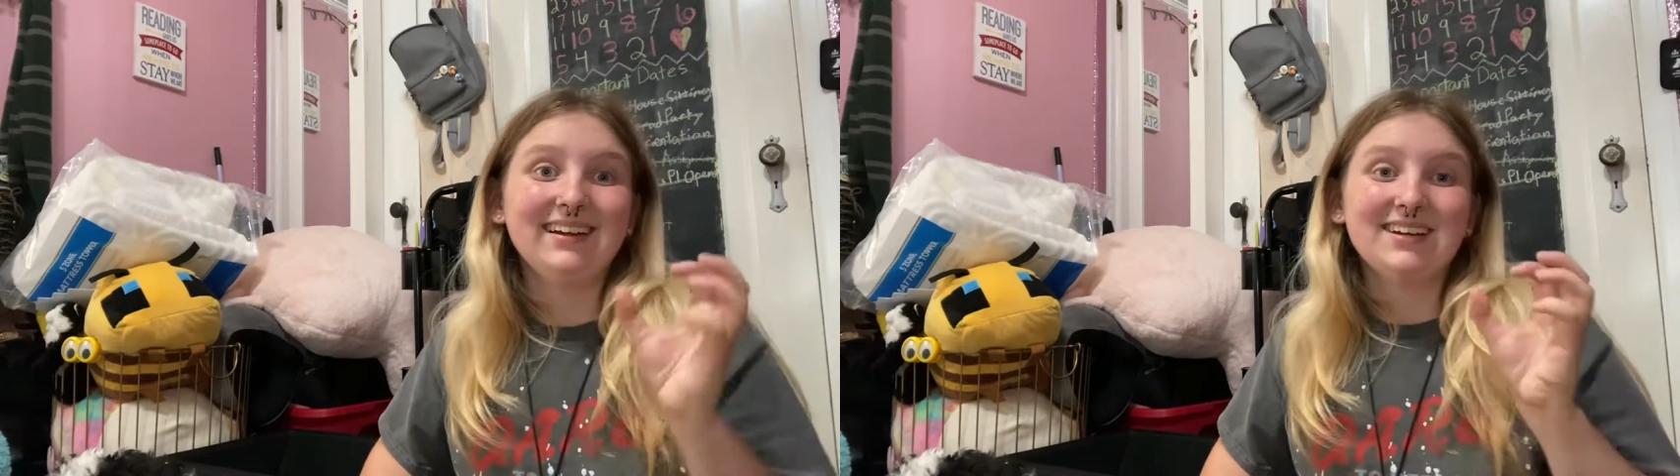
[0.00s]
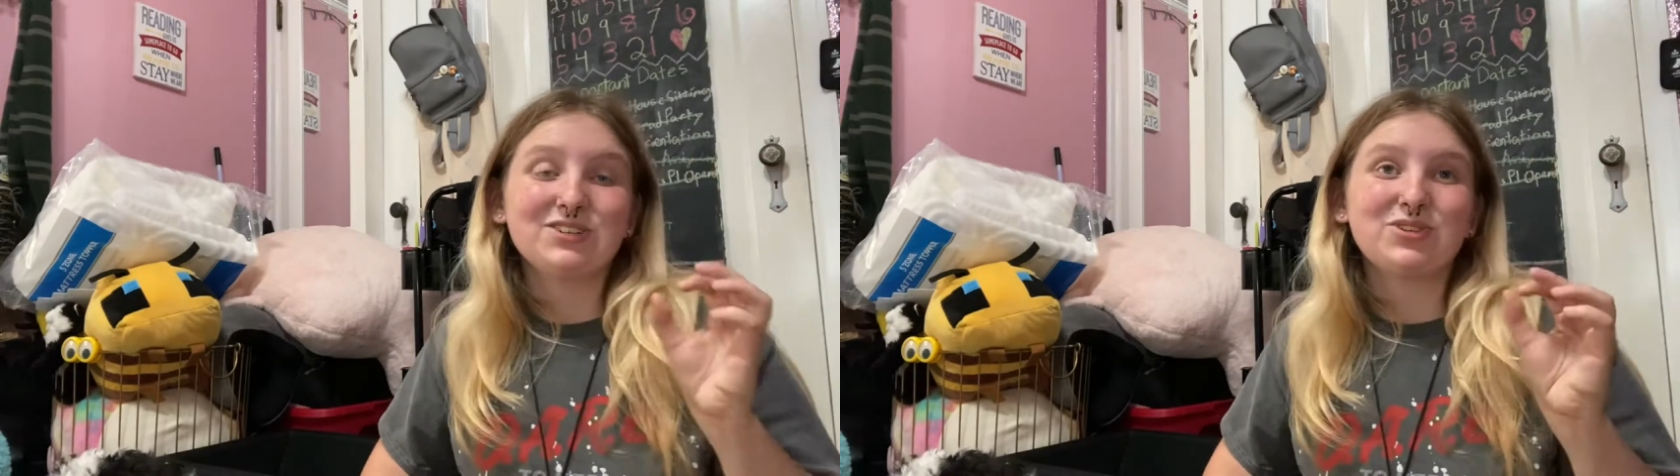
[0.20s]

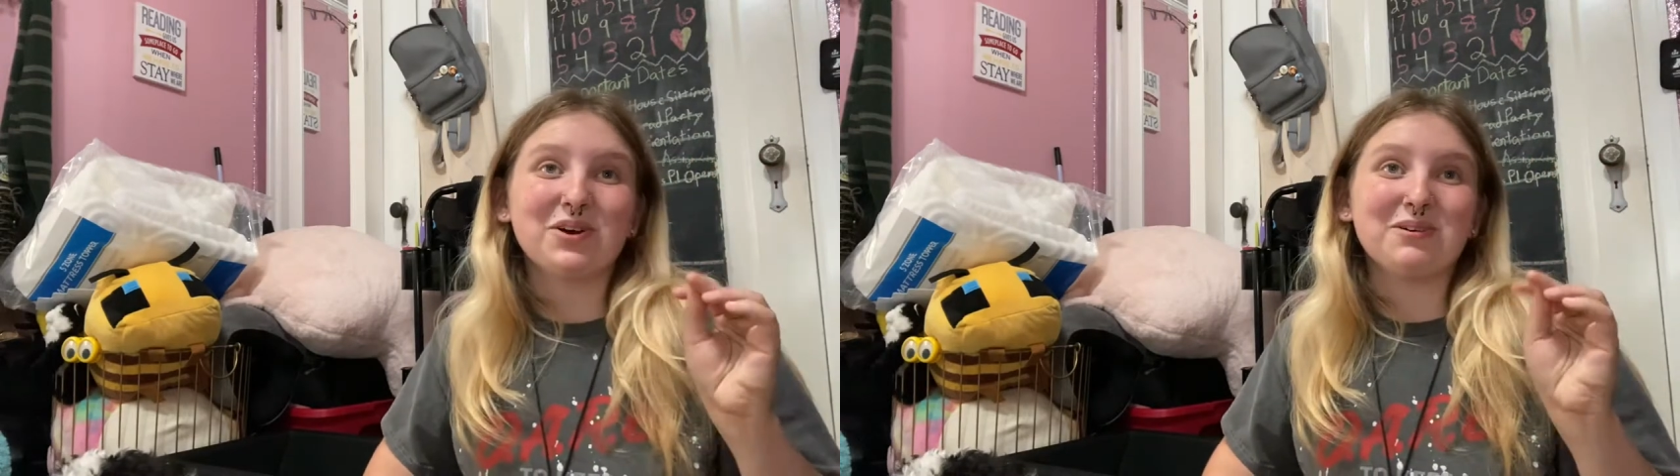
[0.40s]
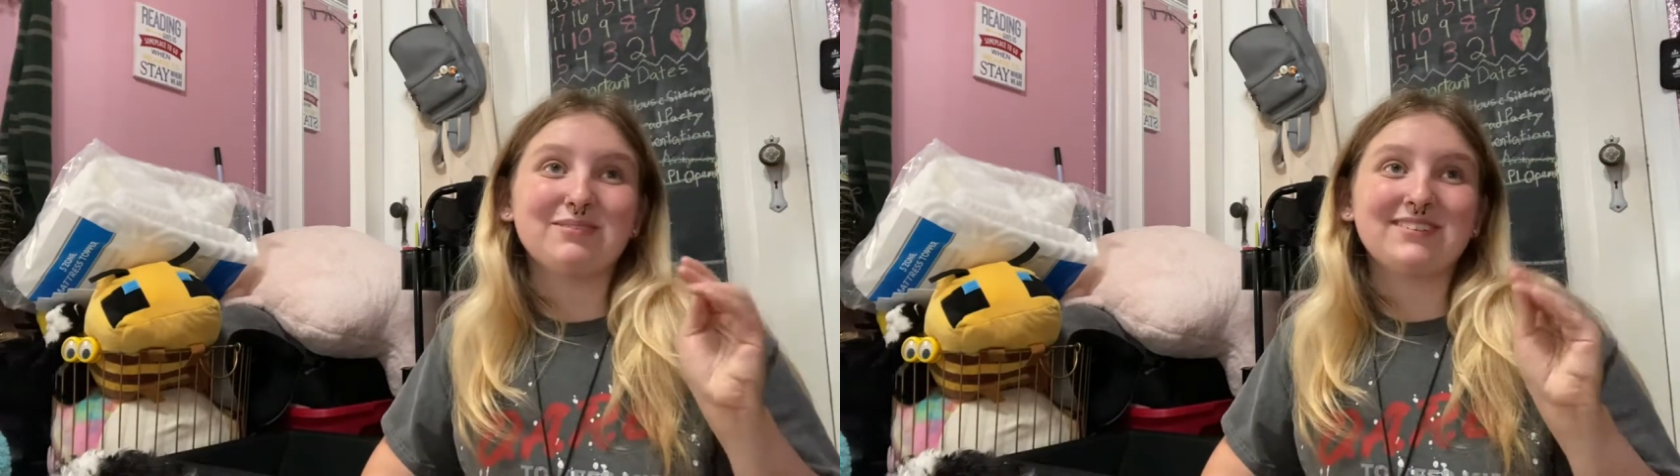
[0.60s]

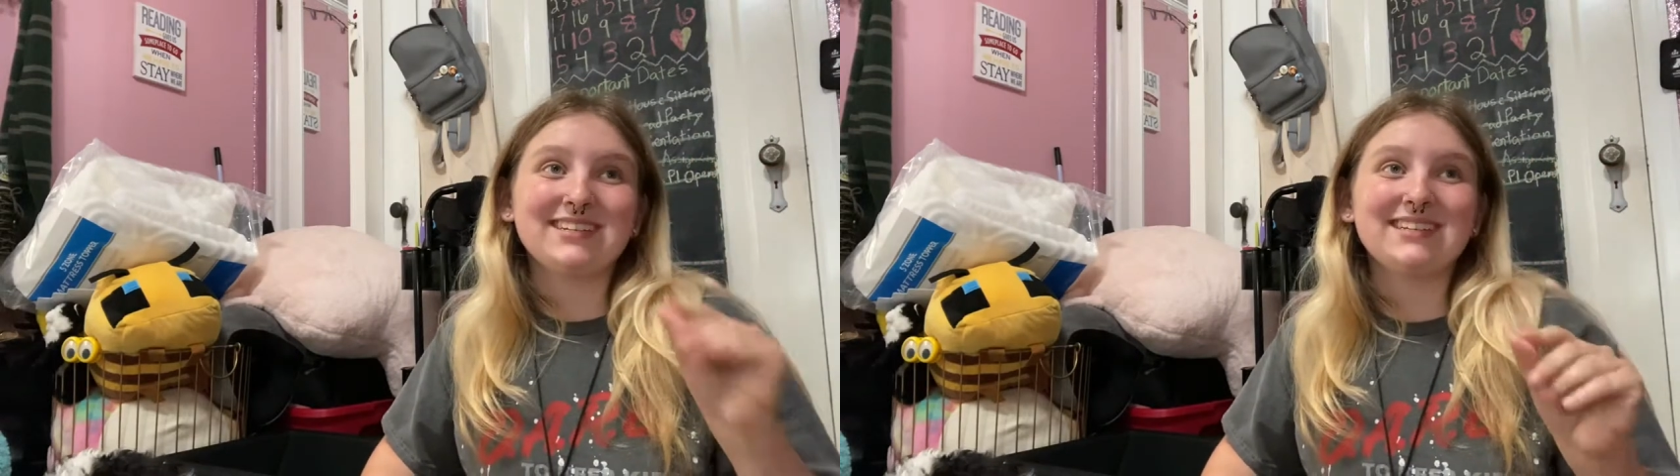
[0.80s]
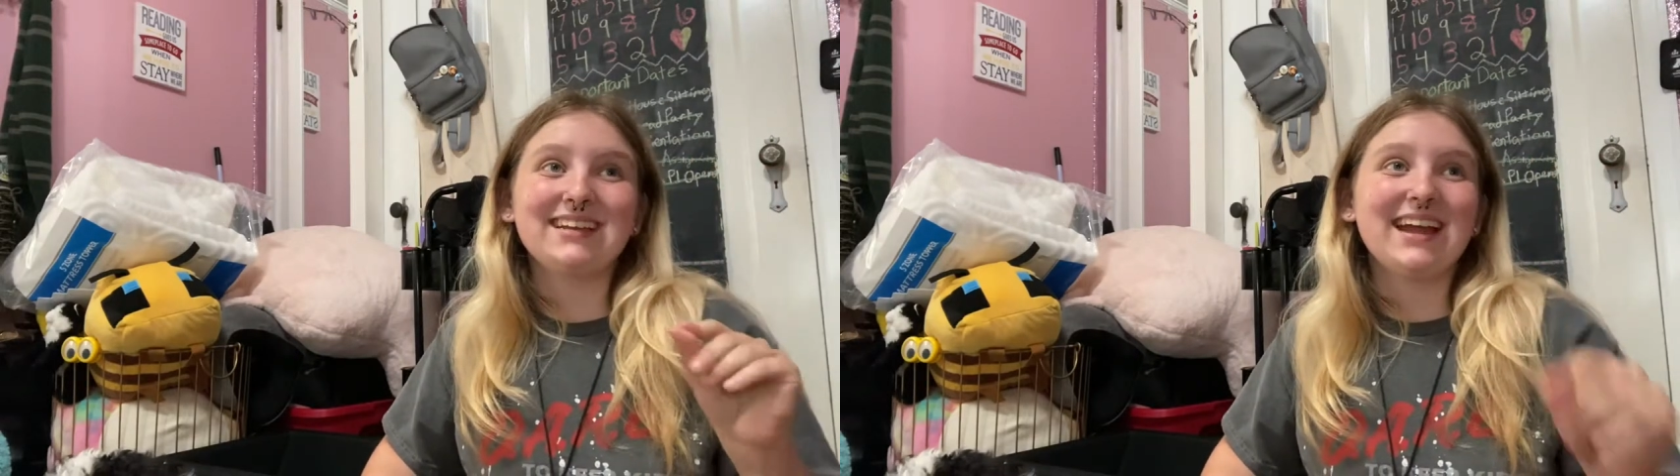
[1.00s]
So
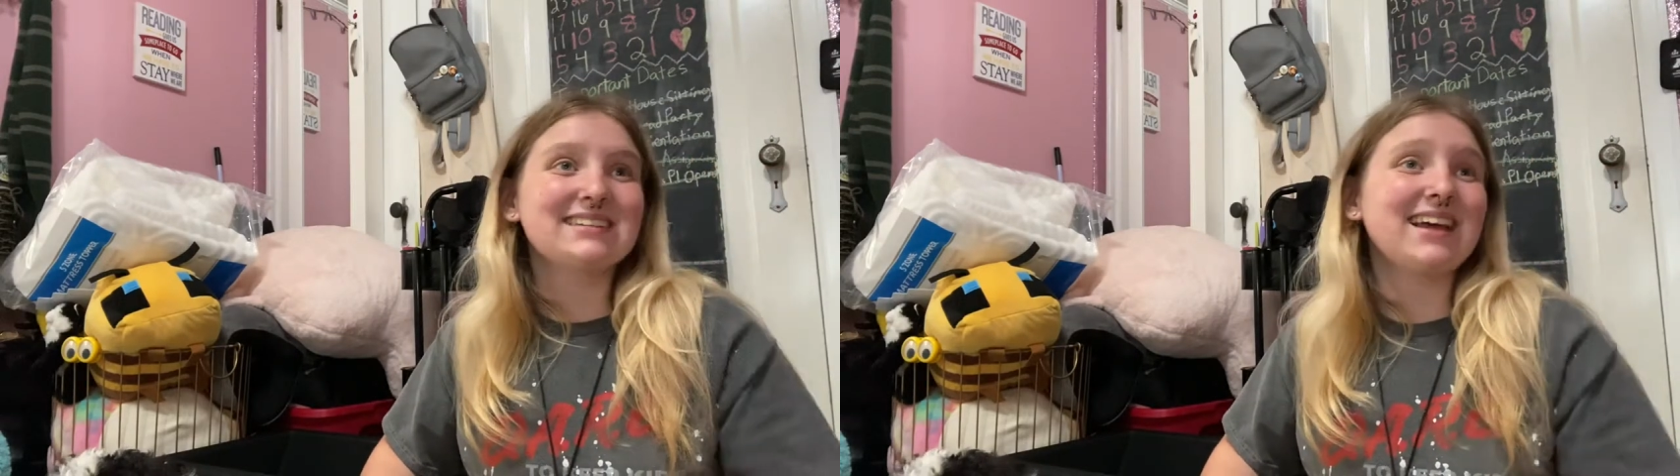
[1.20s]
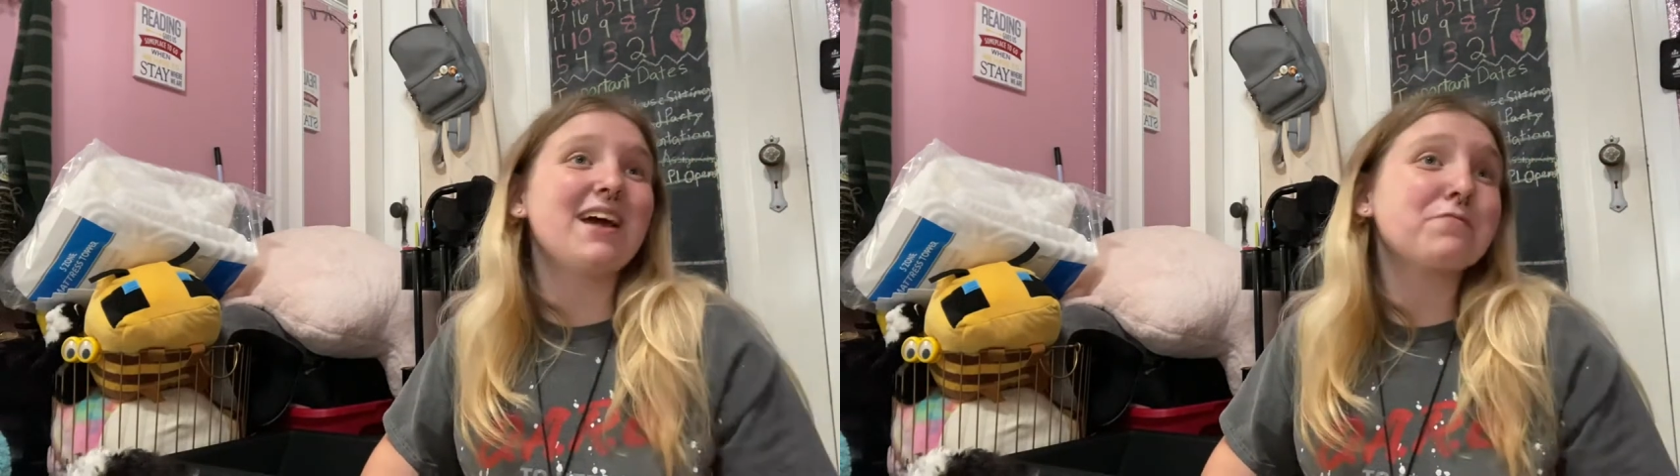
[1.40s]
just in
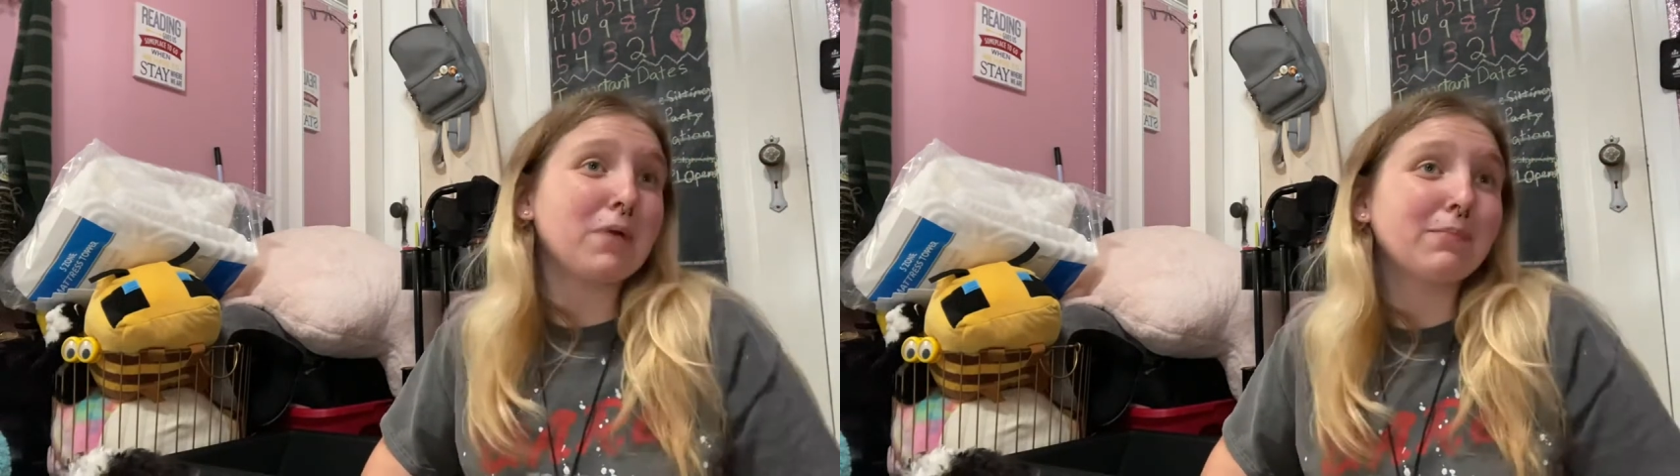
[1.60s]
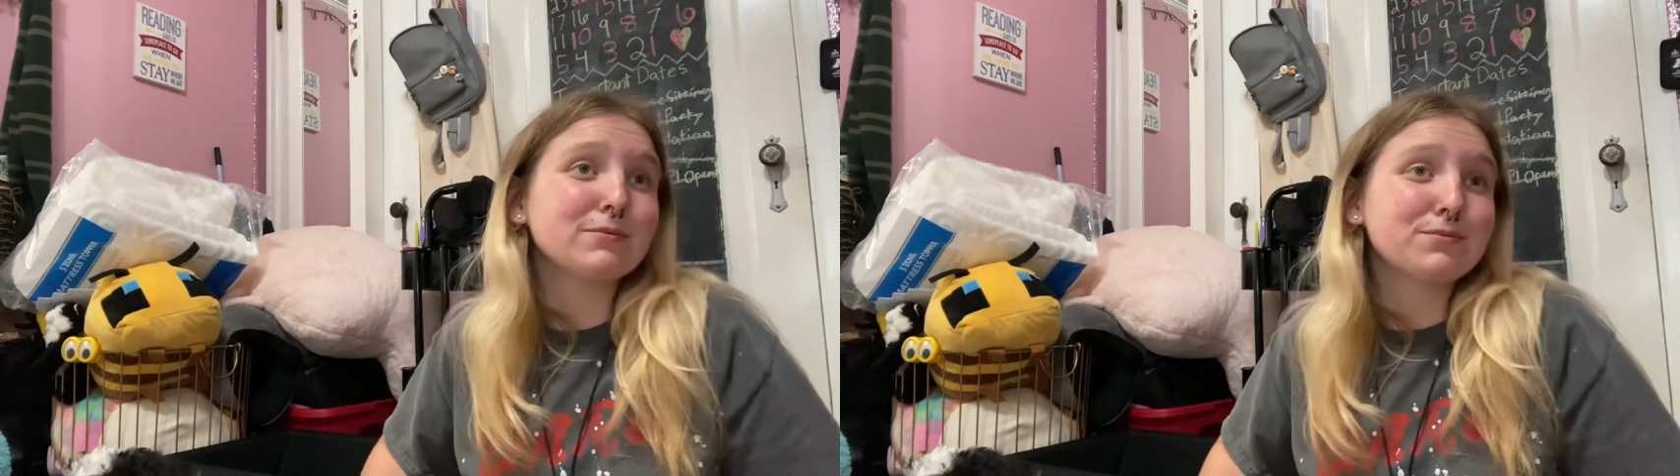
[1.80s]
case I have problems